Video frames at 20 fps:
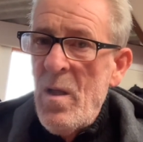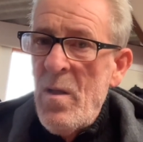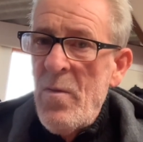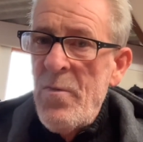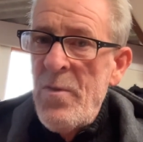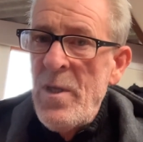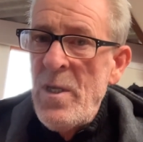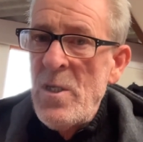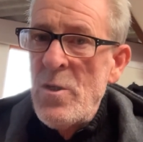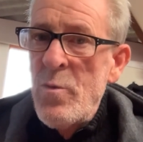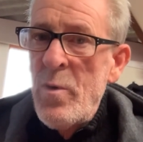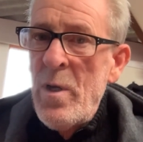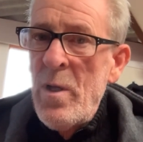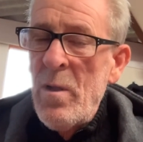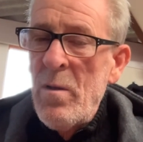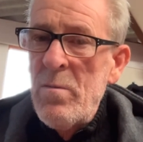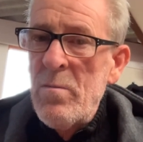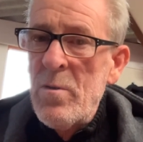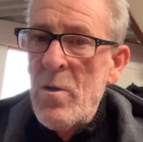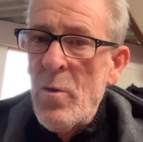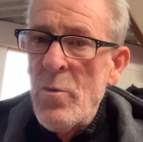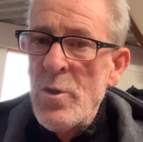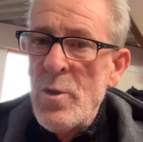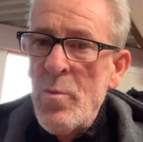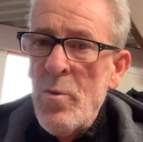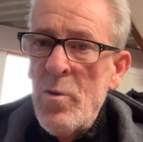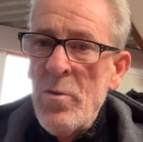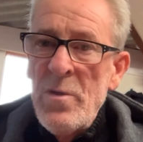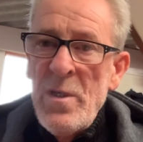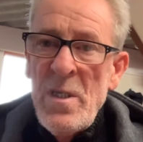These will go into
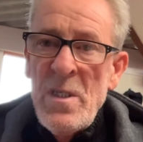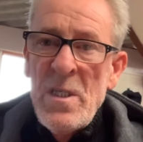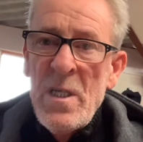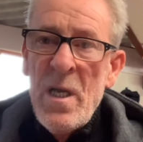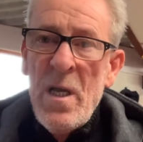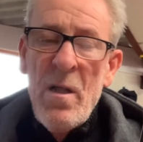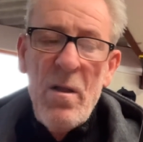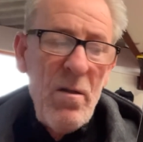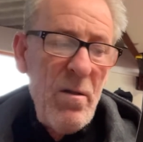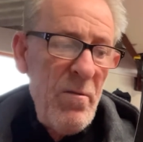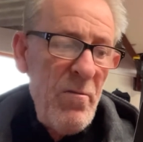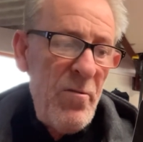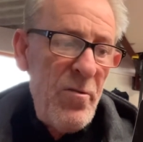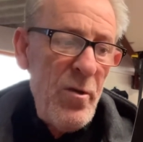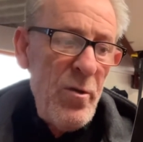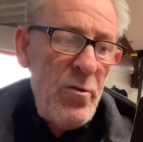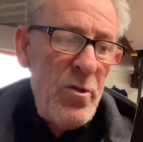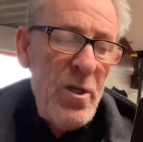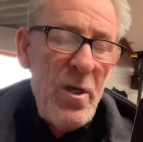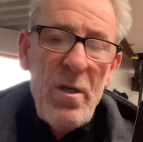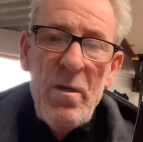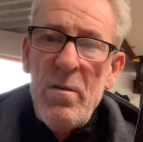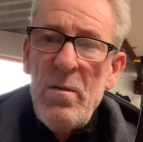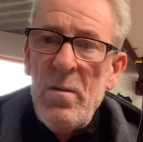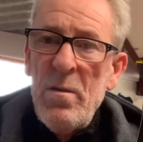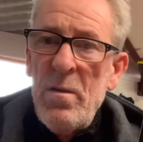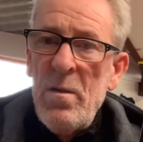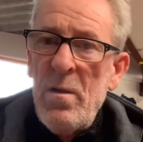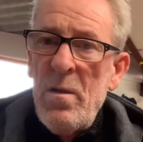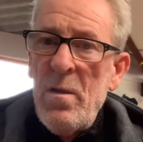more detail in future
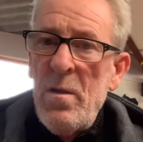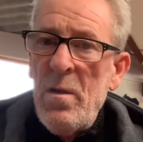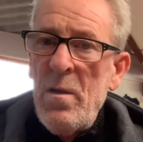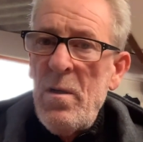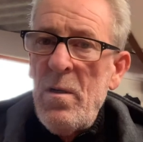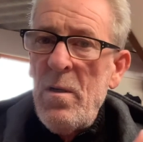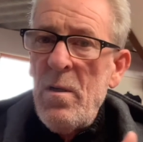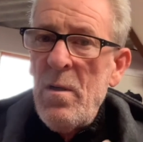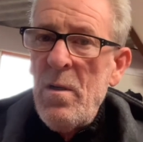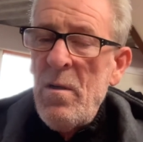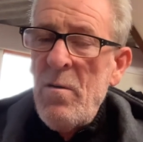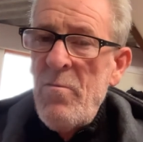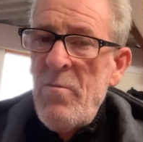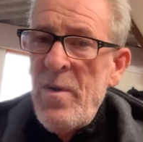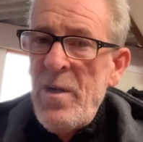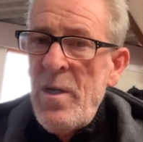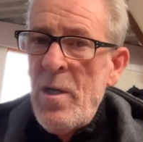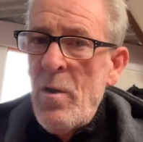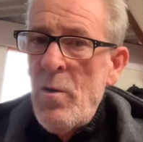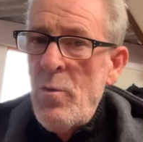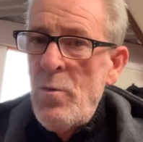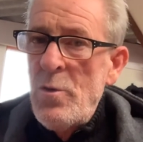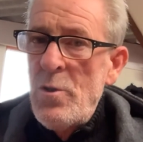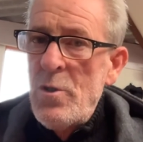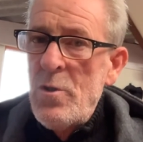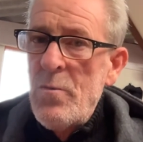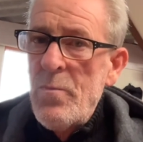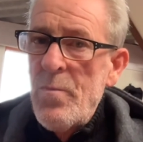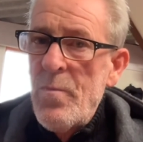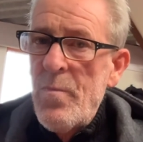
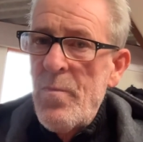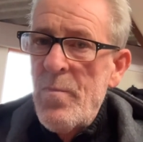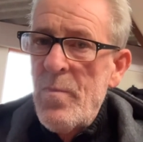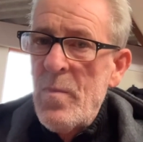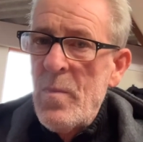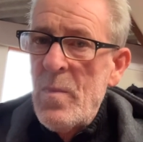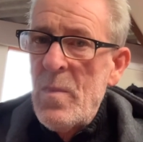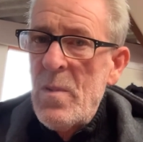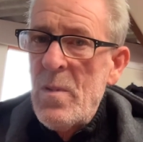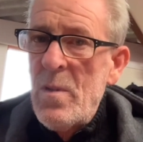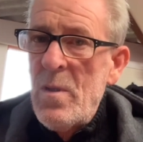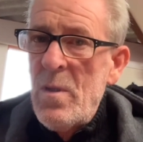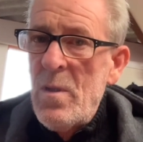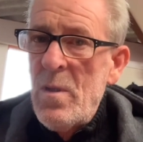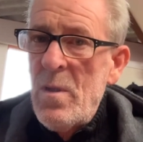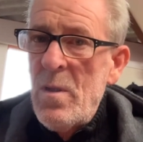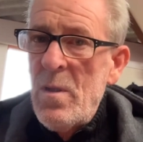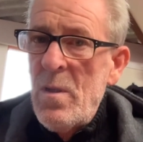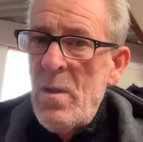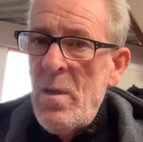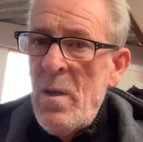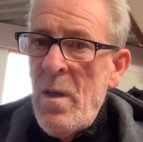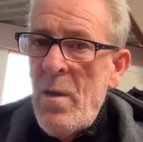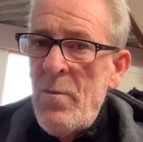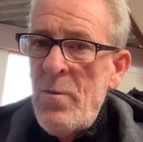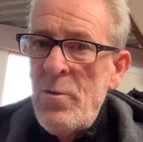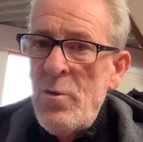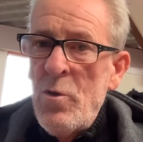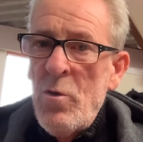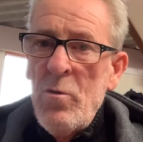videos, how
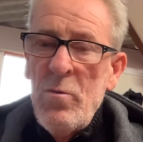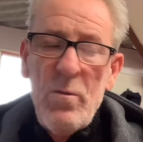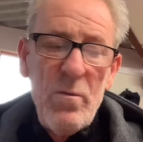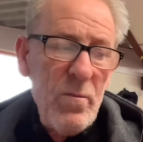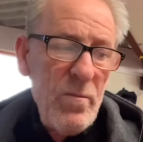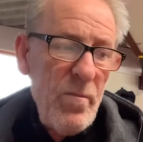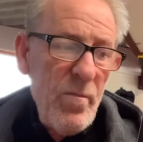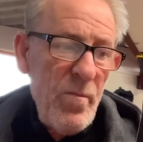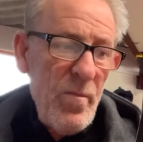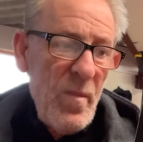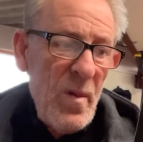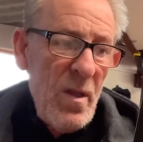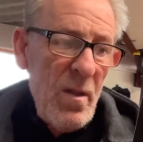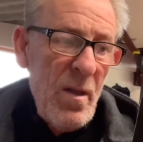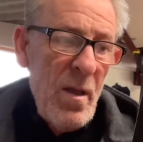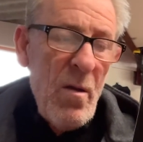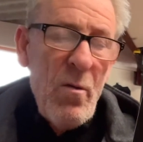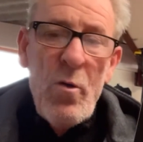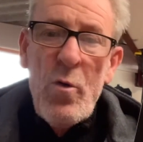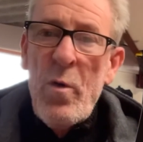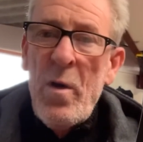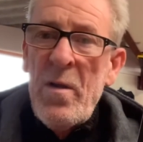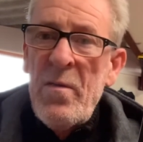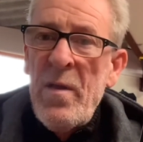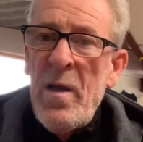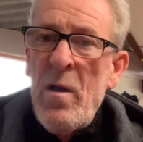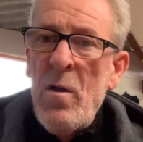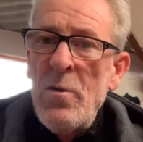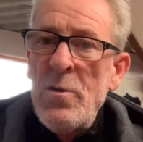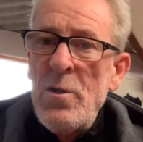they're done, how quick
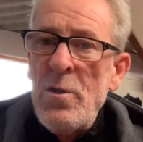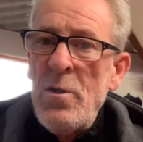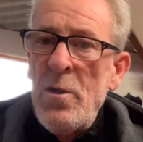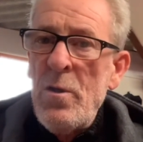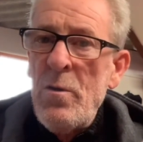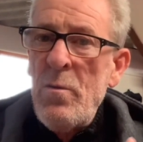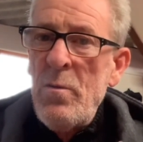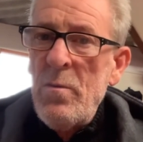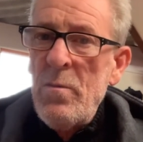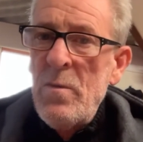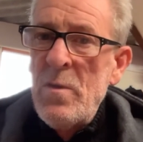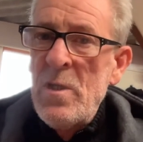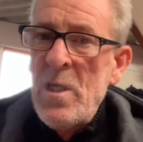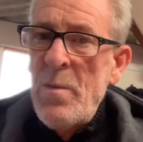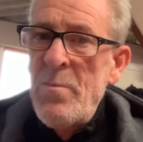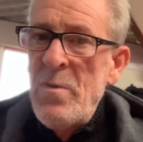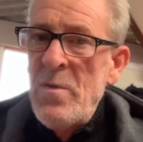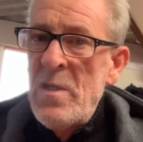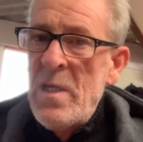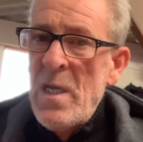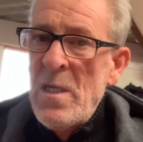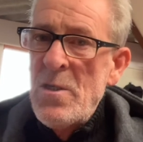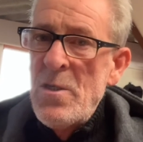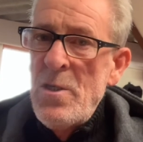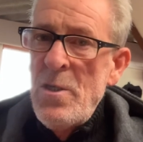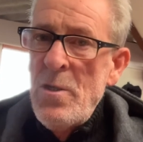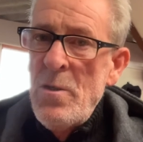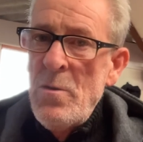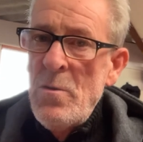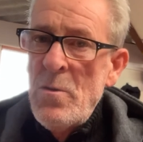they are to do, type of text to
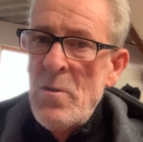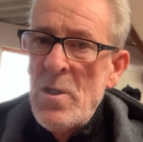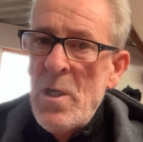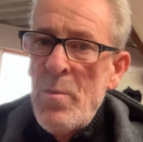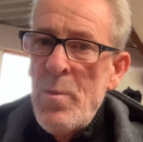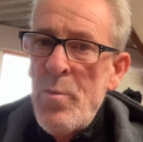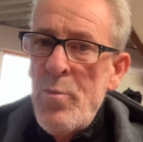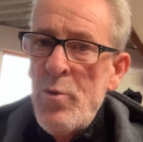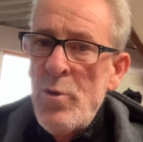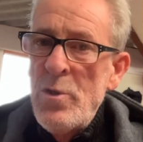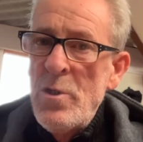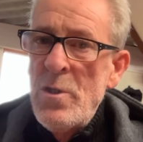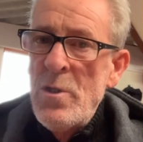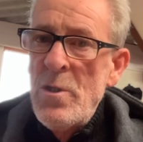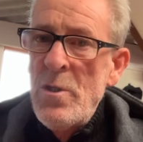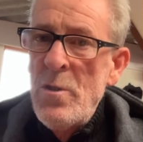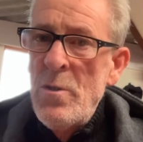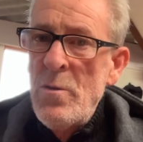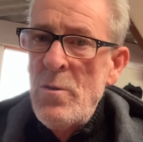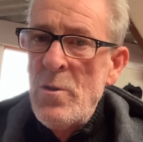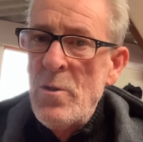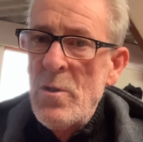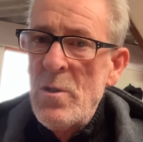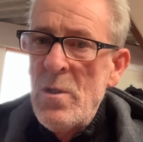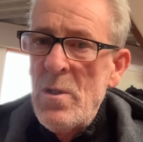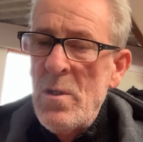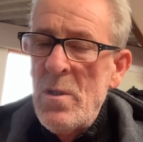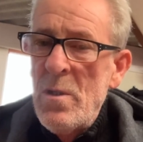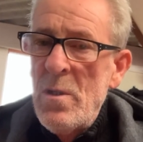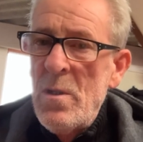use, type of brushes to use.
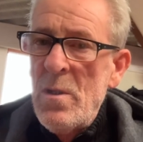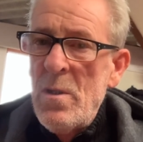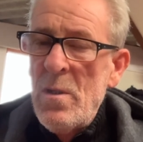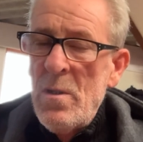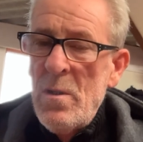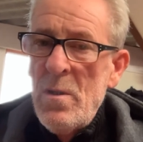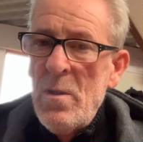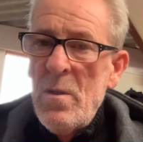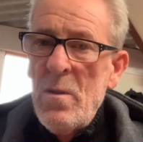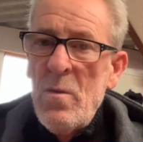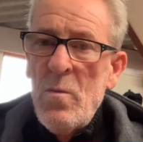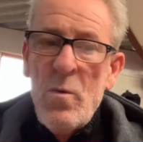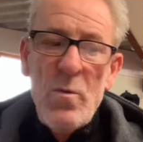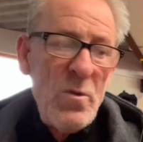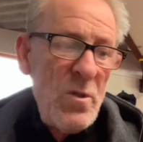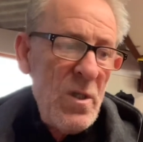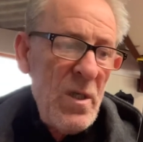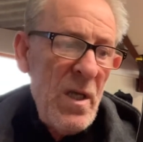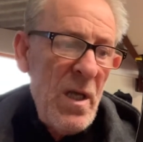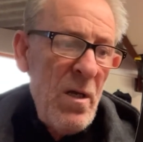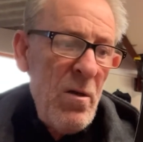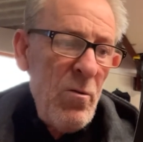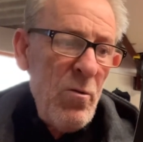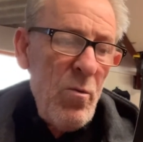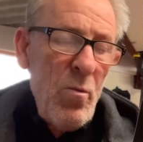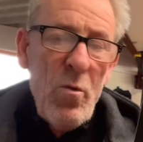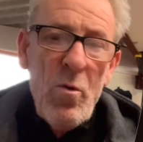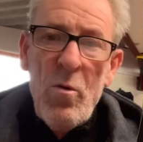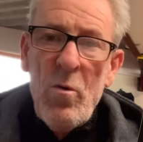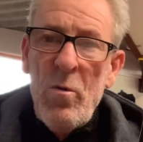Once again on the
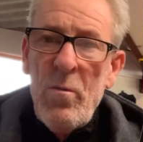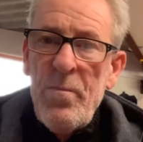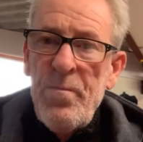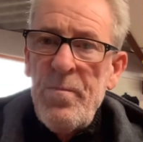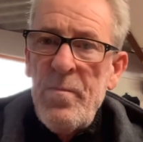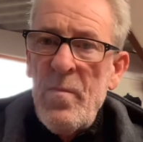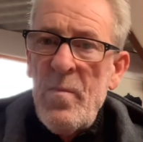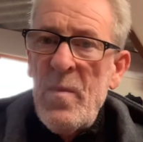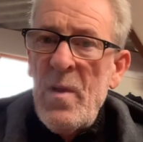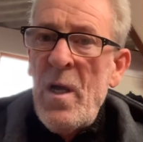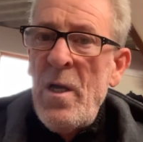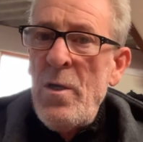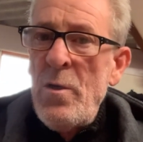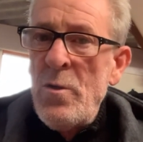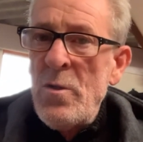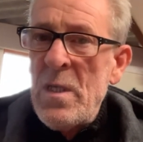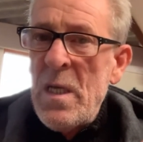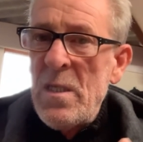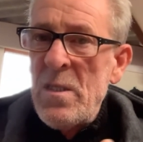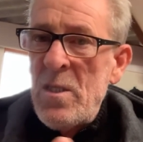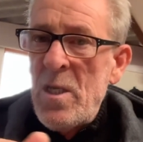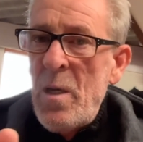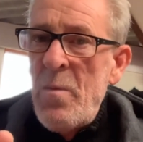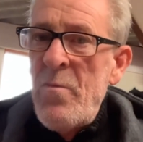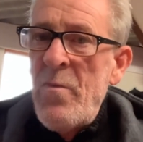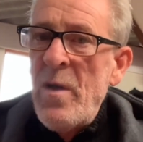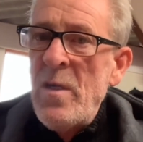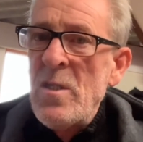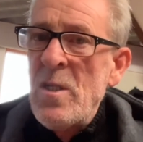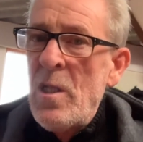wall, I use that
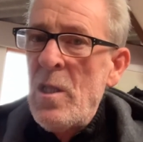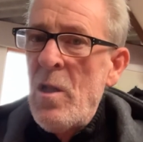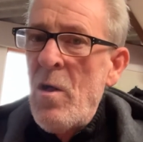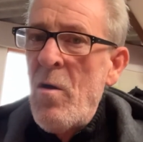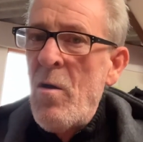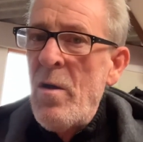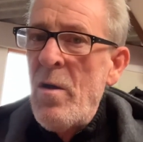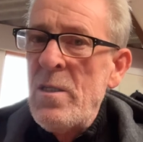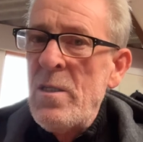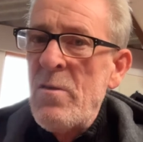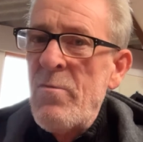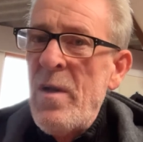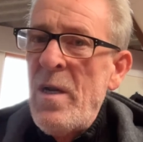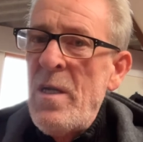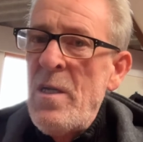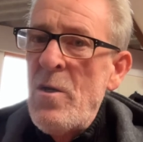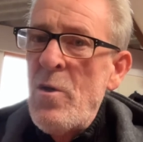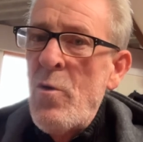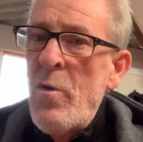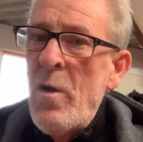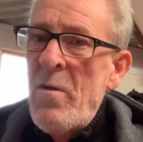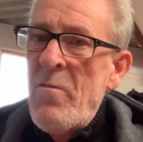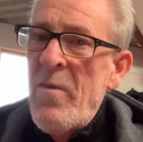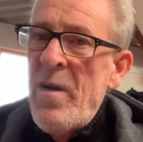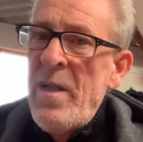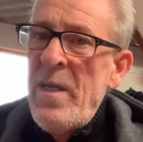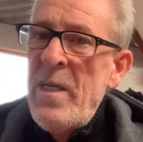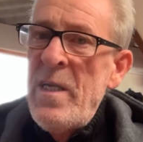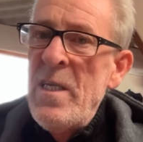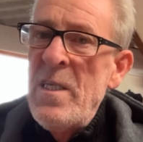typeface a lot. very quick,
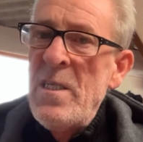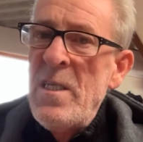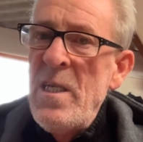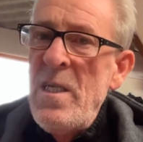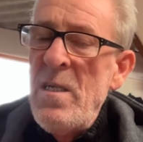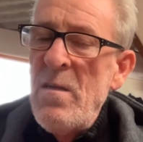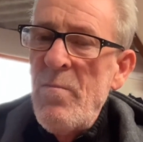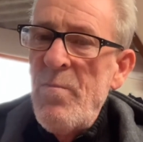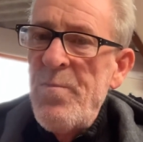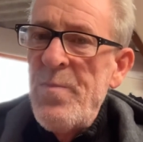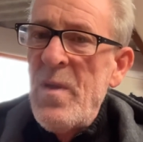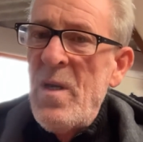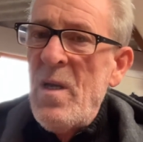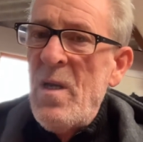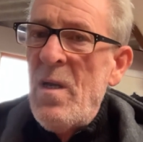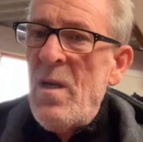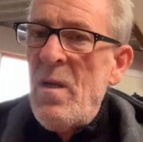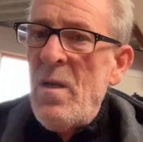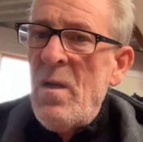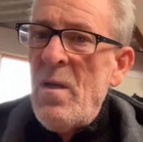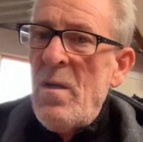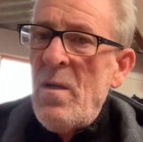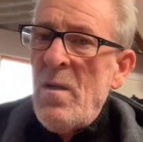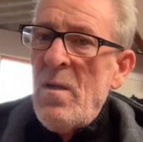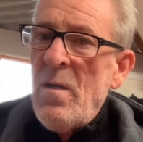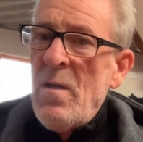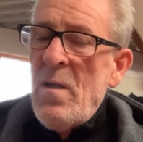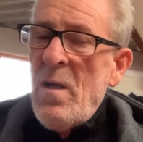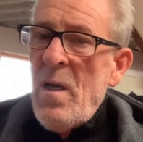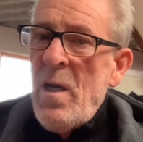very easy.
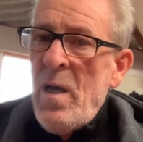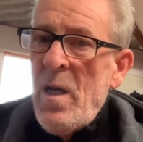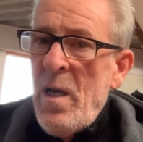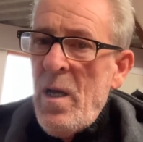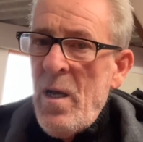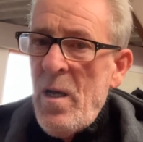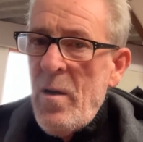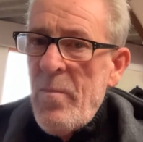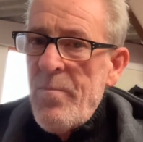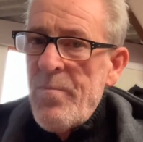I